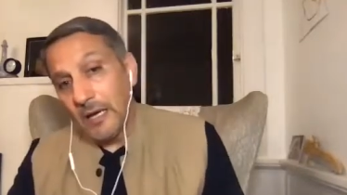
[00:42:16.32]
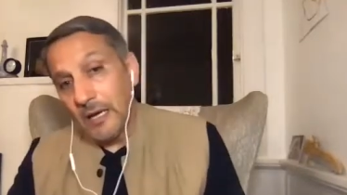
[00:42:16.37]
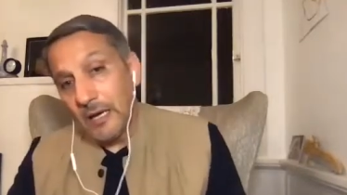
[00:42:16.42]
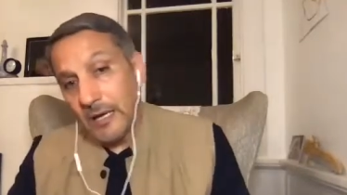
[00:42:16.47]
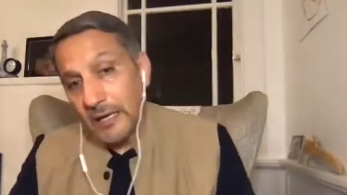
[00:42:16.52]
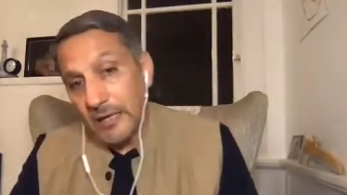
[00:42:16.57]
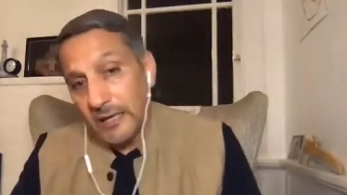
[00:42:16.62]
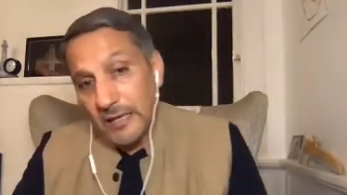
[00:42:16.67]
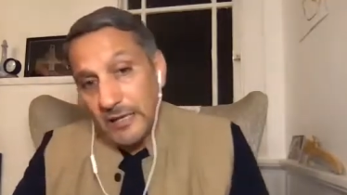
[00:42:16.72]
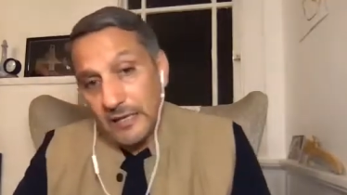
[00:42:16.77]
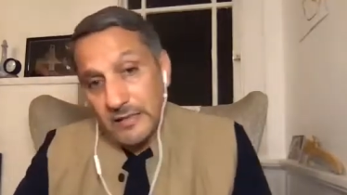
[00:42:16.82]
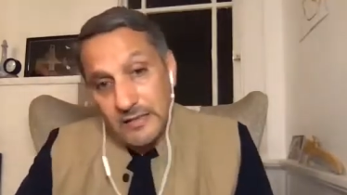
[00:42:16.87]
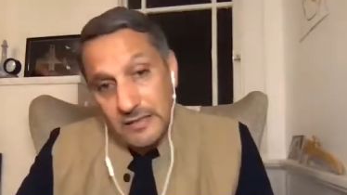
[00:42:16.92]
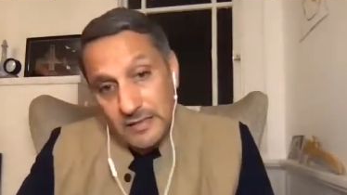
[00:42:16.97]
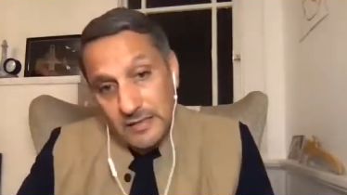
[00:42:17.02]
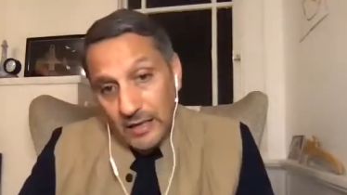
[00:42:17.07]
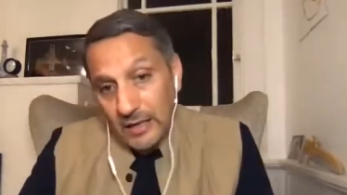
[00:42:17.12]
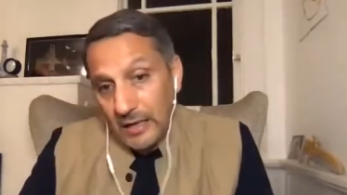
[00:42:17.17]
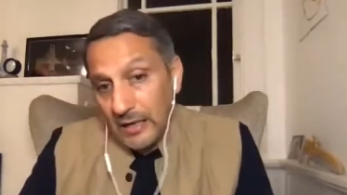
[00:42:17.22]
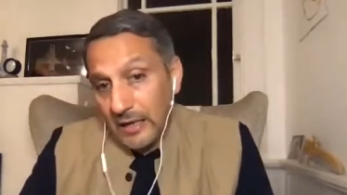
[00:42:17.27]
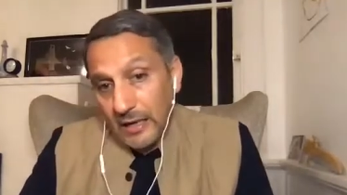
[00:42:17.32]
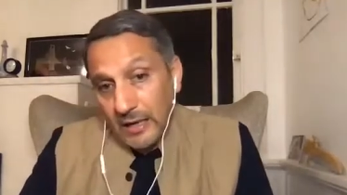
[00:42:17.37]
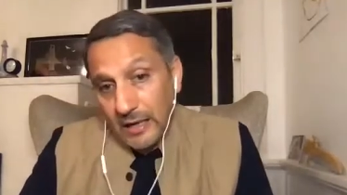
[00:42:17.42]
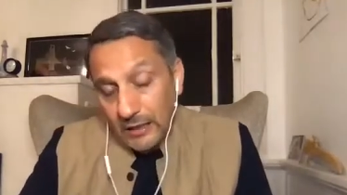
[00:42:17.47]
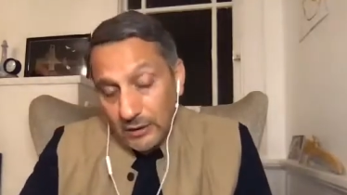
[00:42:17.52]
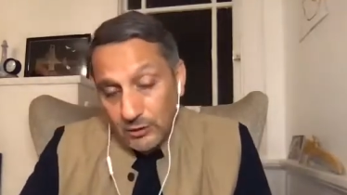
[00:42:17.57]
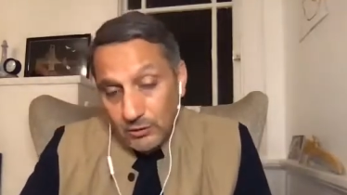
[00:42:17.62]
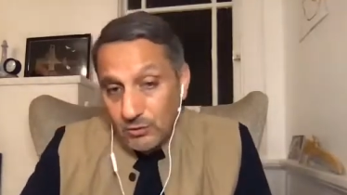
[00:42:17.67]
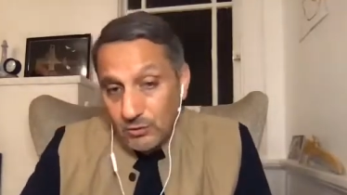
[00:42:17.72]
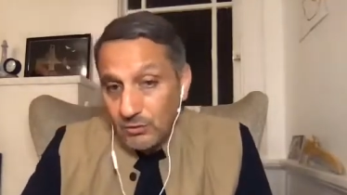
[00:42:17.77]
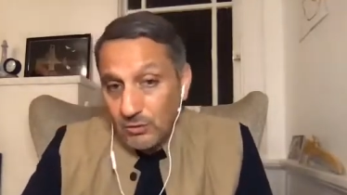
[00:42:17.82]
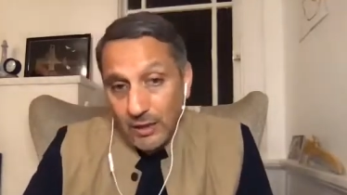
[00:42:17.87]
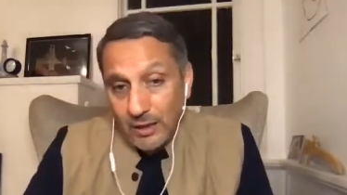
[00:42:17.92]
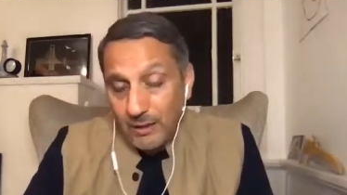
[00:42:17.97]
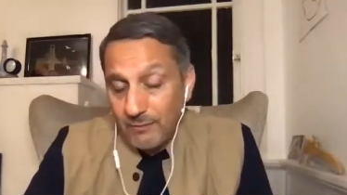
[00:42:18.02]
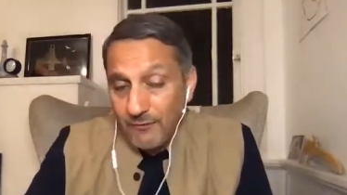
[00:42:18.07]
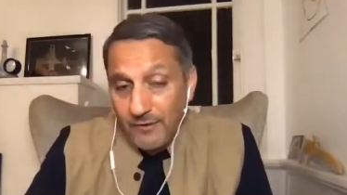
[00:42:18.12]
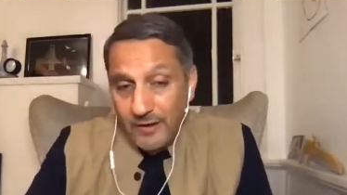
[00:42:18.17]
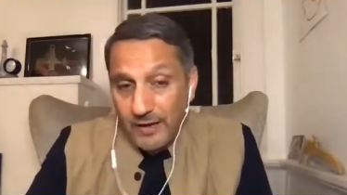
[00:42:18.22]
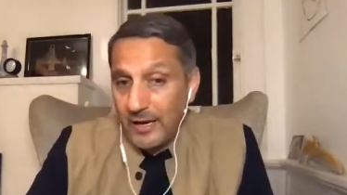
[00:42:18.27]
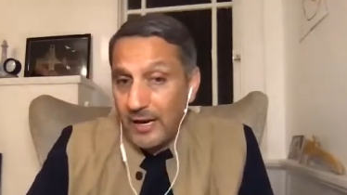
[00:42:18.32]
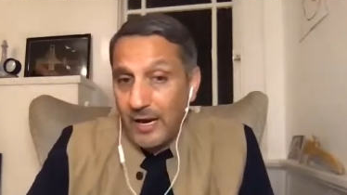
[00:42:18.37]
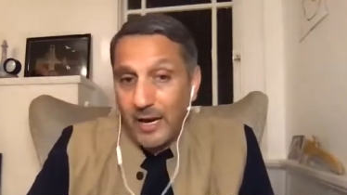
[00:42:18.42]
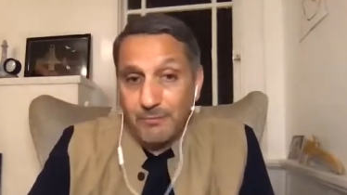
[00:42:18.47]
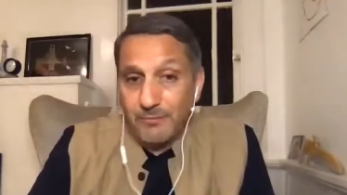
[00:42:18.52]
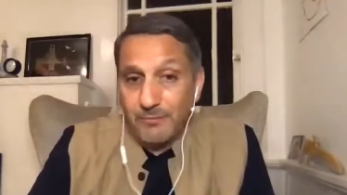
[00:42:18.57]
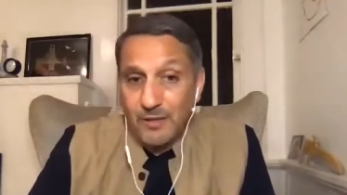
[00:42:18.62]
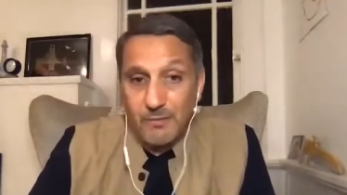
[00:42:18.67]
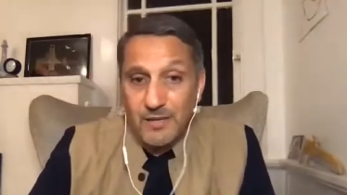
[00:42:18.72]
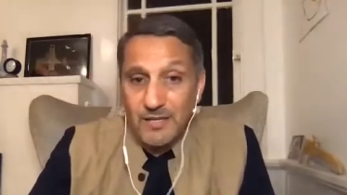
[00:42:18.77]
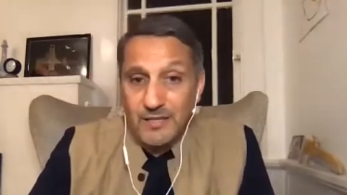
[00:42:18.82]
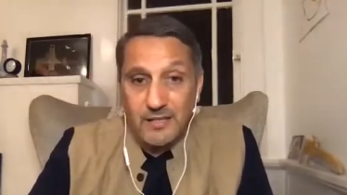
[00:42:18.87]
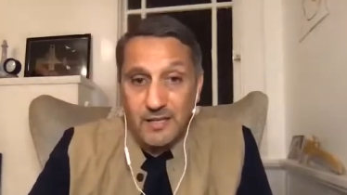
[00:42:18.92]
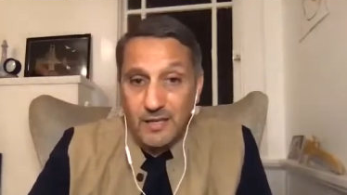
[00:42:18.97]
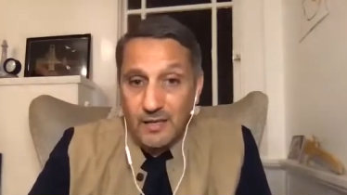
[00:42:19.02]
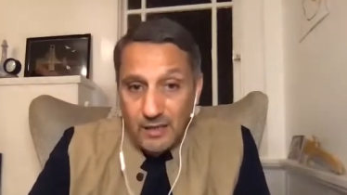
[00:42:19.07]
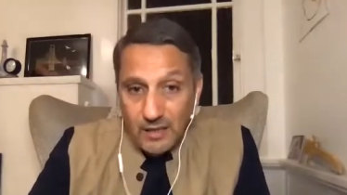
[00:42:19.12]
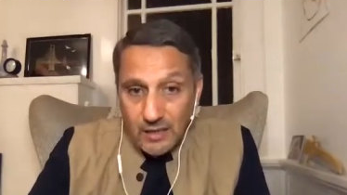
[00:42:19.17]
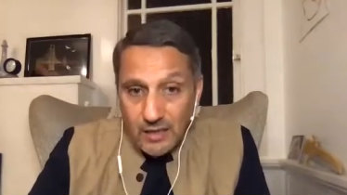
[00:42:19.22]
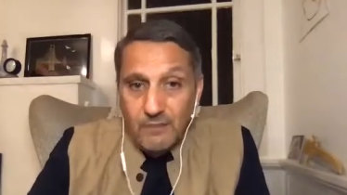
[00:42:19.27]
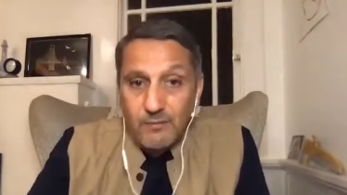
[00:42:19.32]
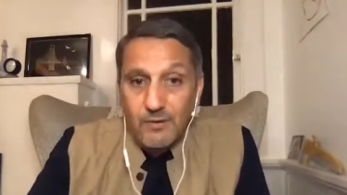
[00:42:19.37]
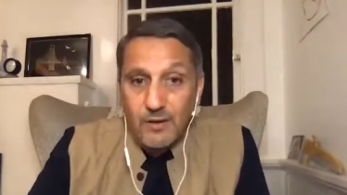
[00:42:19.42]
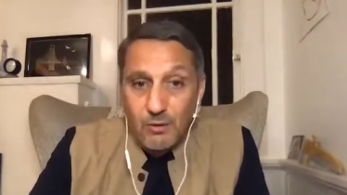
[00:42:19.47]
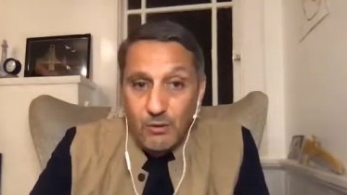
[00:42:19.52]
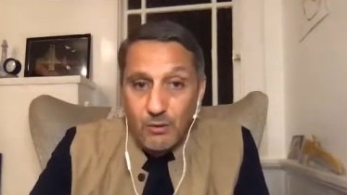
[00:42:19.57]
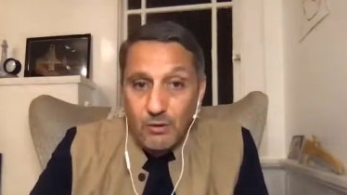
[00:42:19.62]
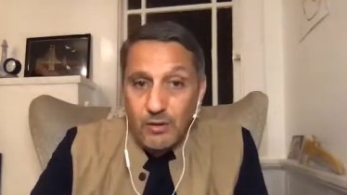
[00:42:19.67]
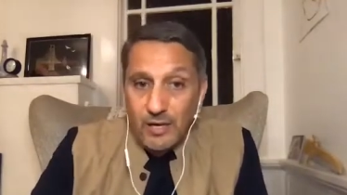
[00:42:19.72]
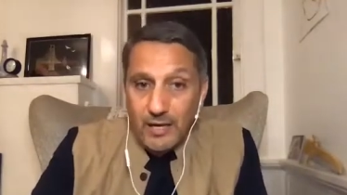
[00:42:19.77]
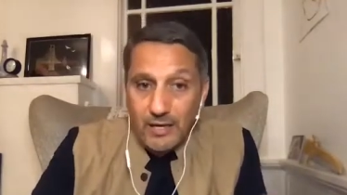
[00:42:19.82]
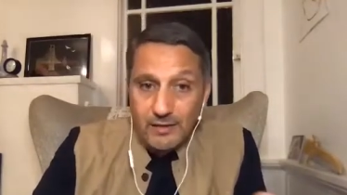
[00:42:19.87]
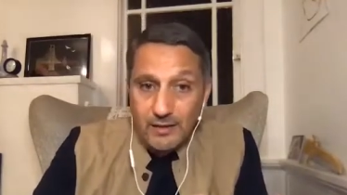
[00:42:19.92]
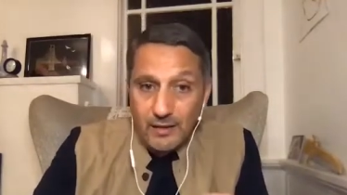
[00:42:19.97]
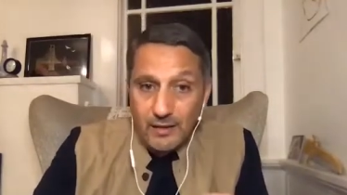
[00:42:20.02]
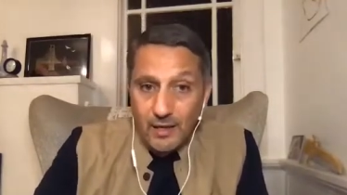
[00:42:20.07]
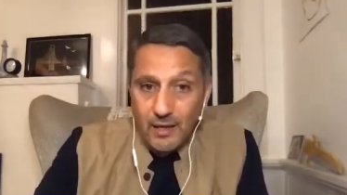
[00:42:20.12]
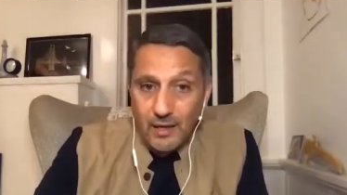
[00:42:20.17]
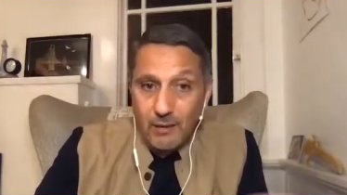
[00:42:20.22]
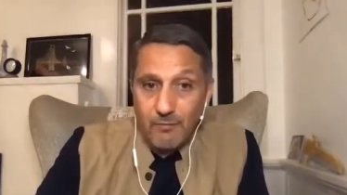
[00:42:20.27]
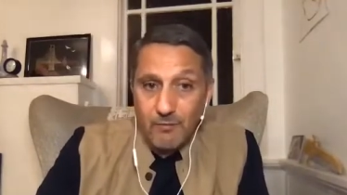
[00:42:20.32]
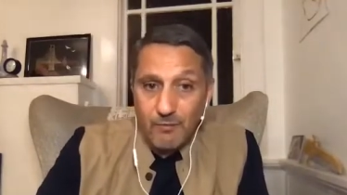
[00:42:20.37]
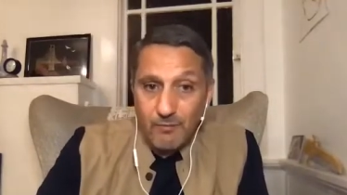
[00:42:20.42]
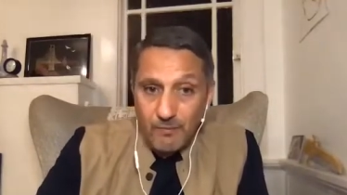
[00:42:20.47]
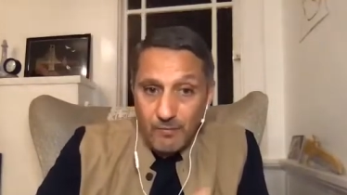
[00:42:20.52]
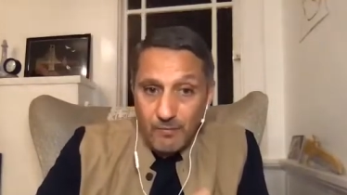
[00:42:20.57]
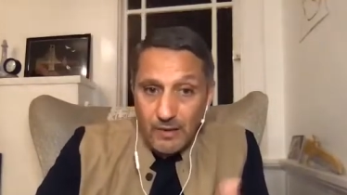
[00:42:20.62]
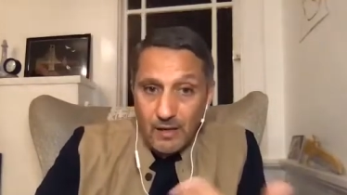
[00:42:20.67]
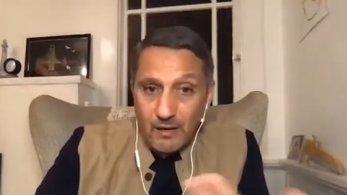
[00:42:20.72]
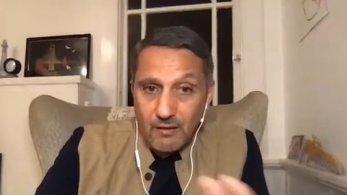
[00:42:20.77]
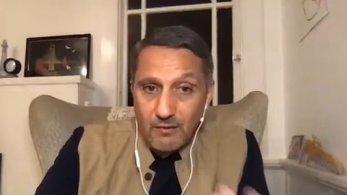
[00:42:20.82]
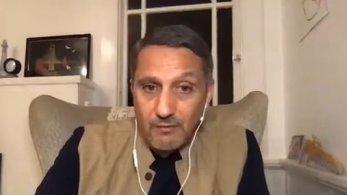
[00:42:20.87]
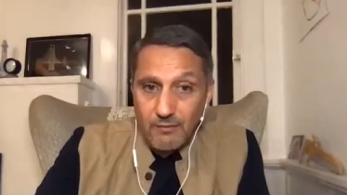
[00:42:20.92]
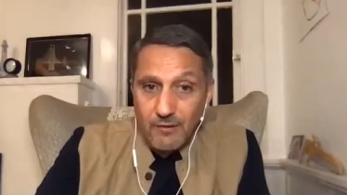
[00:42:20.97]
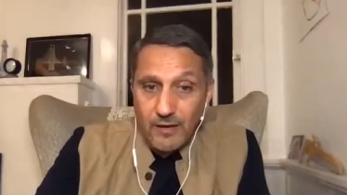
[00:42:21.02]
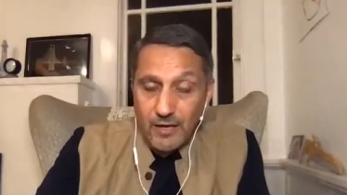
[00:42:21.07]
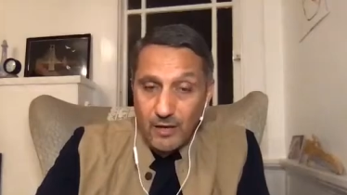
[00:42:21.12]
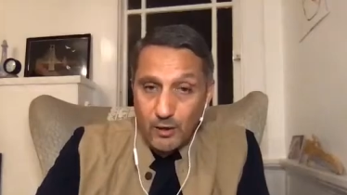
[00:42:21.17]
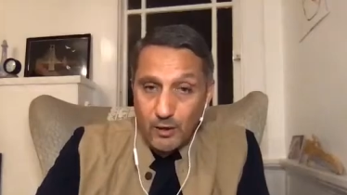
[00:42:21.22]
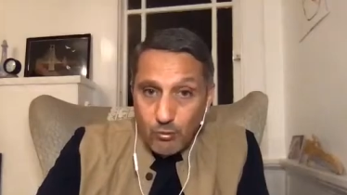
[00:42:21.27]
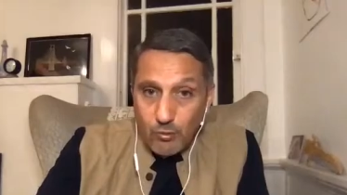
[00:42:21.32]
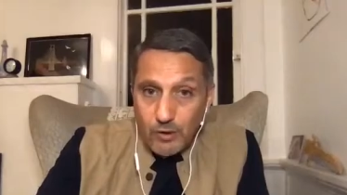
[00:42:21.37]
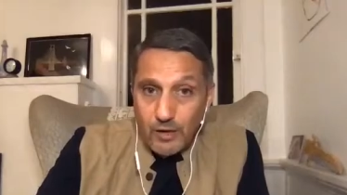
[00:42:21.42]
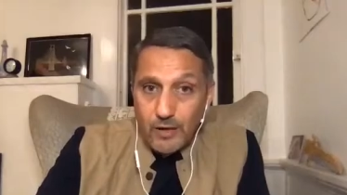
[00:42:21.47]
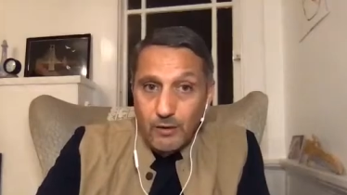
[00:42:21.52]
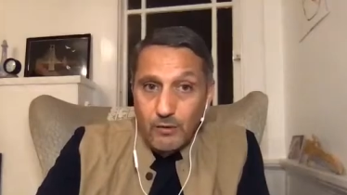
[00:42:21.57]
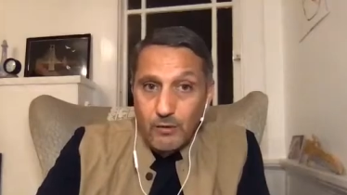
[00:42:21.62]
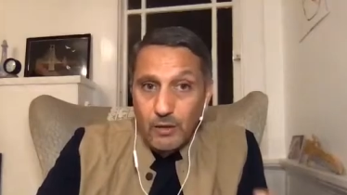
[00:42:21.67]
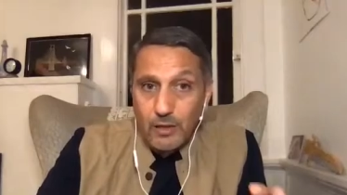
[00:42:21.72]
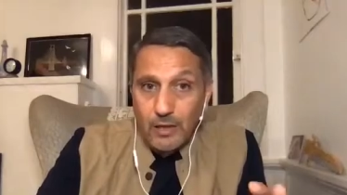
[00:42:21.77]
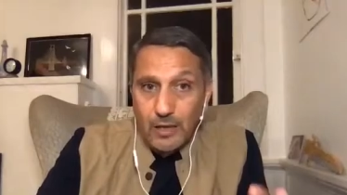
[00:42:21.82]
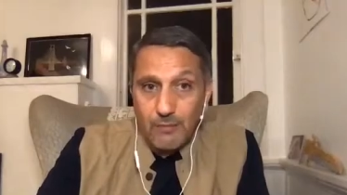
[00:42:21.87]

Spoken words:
in this. I'm very optimistic, even though that I am very critical.